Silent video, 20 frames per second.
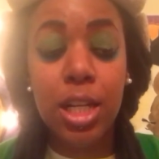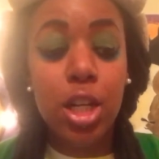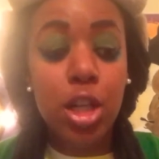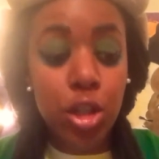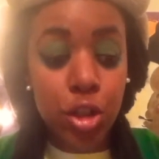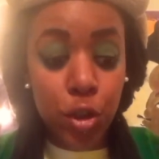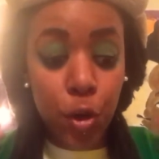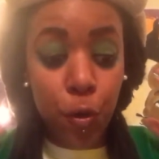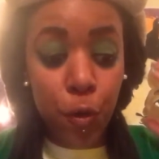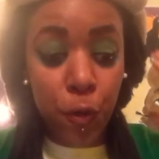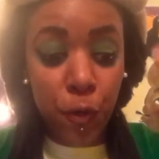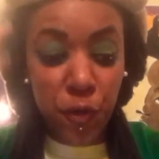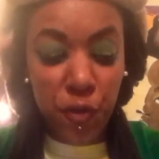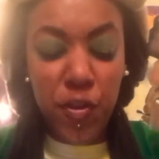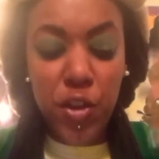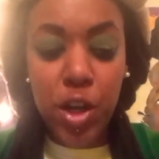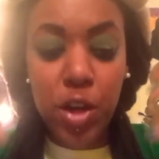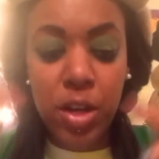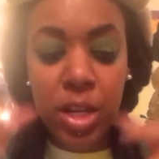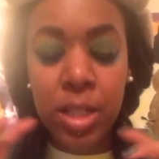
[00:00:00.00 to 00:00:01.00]
So
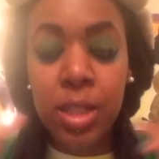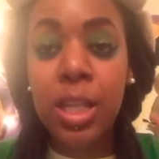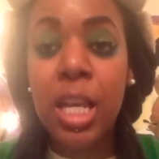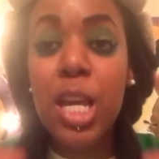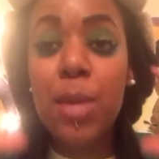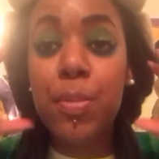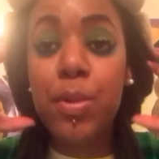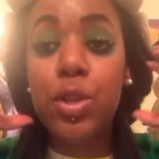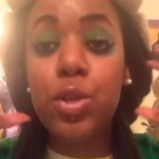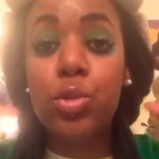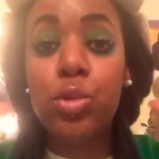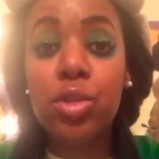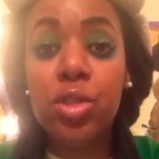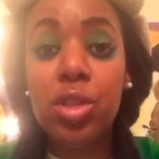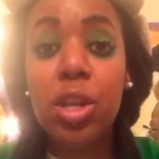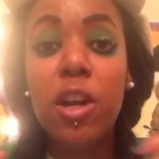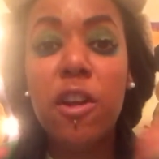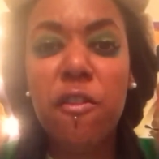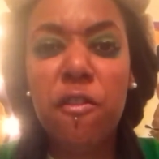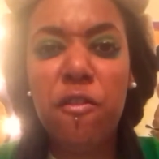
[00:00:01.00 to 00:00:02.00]
fear is keeping you
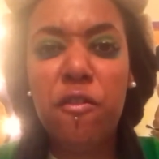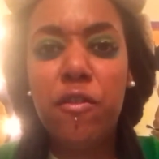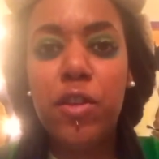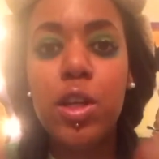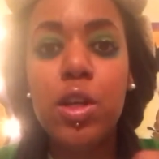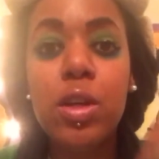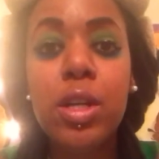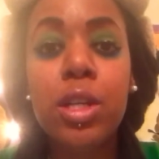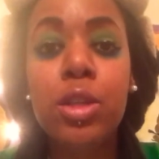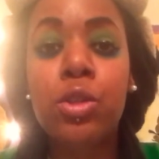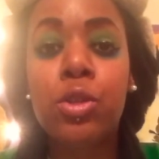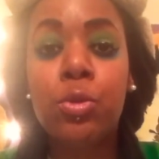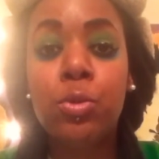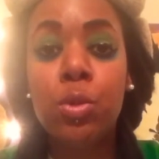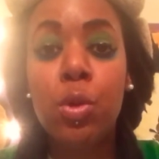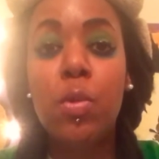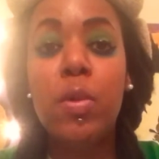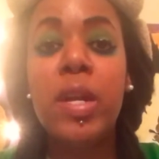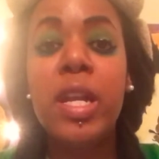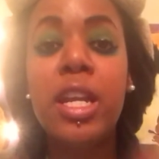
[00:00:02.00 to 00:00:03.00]
stuck. Fear is
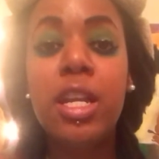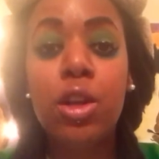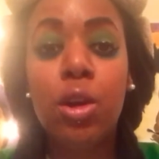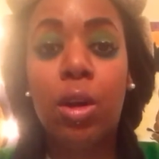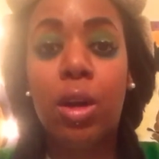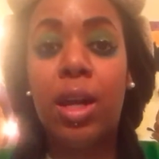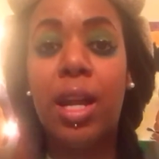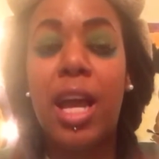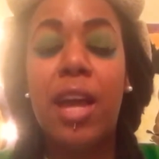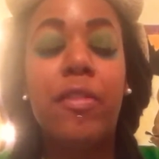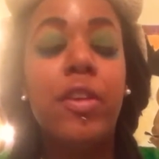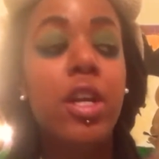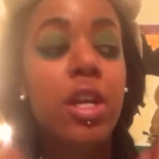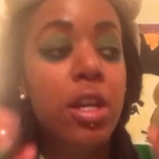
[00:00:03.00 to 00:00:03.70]
ruining your life.